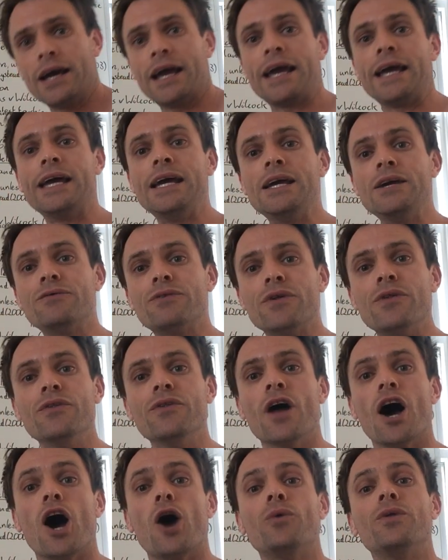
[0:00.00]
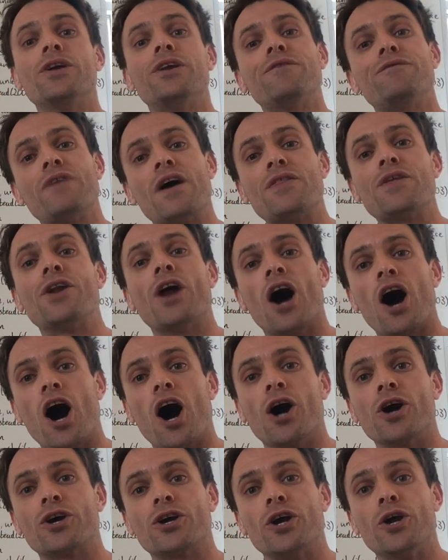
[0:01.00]
even though the defendant
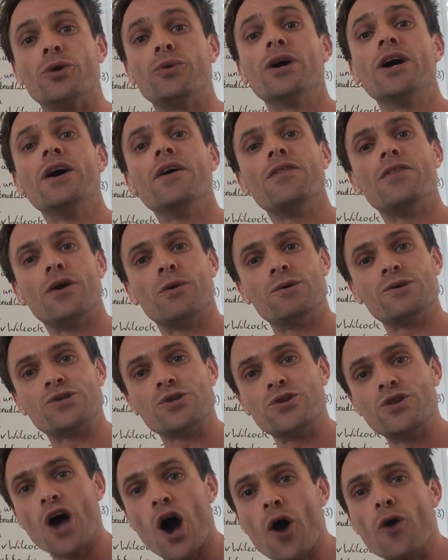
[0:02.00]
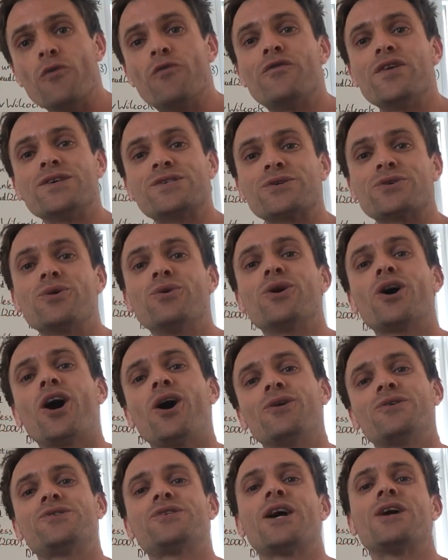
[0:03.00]
argued there was no physical
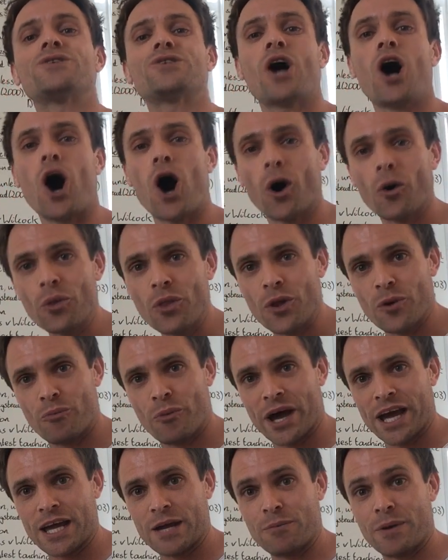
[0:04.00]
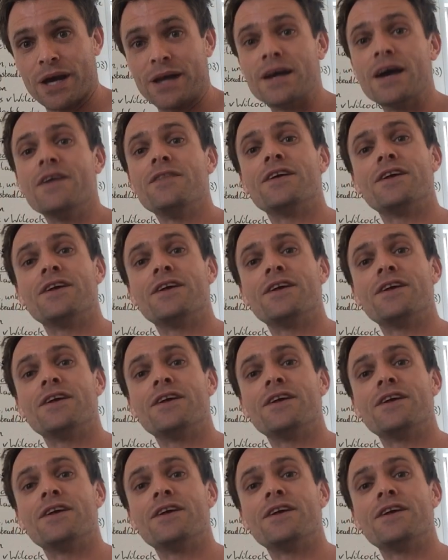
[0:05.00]
contact on the baby.